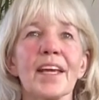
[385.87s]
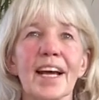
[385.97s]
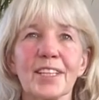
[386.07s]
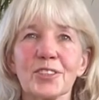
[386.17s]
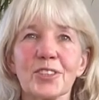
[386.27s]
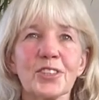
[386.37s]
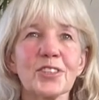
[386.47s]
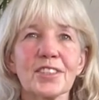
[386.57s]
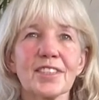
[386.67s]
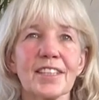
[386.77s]
And
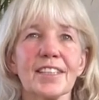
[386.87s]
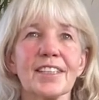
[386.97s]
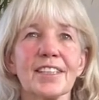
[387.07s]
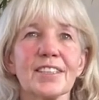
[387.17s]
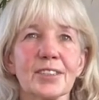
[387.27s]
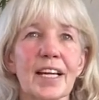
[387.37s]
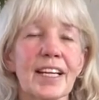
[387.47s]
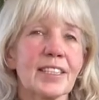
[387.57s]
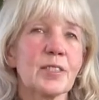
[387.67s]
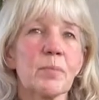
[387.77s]
just
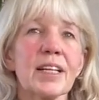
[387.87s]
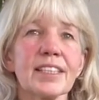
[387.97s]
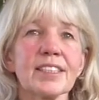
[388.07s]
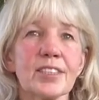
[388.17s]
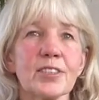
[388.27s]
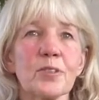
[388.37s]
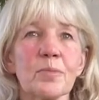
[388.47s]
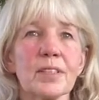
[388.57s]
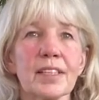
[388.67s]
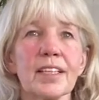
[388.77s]
explain to
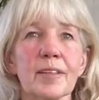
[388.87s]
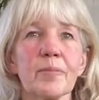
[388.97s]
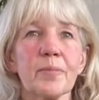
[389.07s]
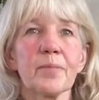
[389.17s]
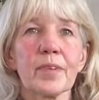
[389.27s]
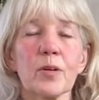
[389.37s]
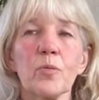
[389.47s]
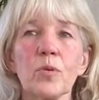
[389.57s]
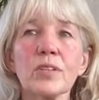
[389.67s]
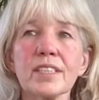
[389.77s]
somebody
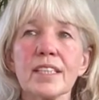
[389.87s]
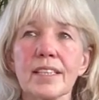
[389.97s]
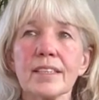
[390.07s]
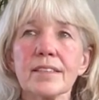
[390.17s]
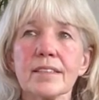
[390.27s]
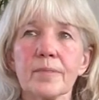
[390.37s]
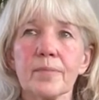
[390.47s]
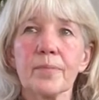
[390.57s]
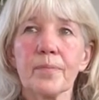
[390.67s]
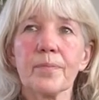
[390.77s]
what it is
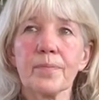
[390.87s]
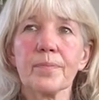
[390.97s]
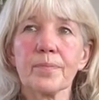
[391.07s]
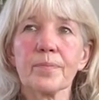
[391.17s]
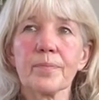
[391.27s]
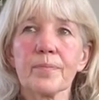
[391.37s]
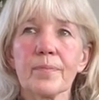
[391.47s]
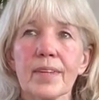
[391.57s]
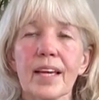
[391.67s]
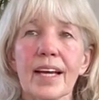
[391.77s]

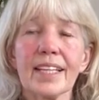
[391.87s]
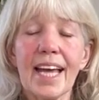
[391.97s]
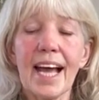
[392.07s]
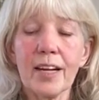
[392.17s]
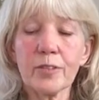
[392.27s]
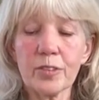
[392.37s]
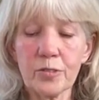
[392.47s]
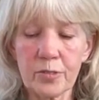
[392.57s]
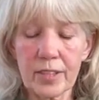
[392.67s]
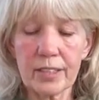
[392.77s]
and how you
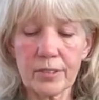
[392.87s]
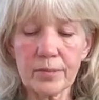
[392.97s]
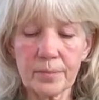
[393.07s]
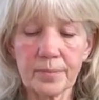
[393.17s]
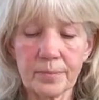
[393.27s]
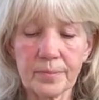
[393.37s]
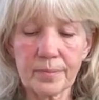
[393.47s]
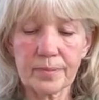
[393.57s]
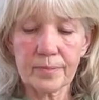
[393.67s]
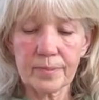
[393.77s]
feel
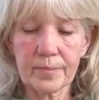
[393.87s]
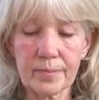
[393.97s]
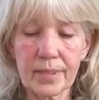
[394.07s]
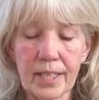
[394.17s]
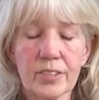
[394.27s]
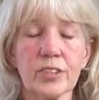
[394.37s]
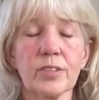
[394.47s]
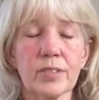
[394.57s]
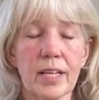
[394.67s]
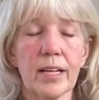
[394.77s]
as you
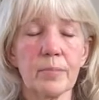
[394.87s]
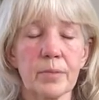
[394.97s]
tap.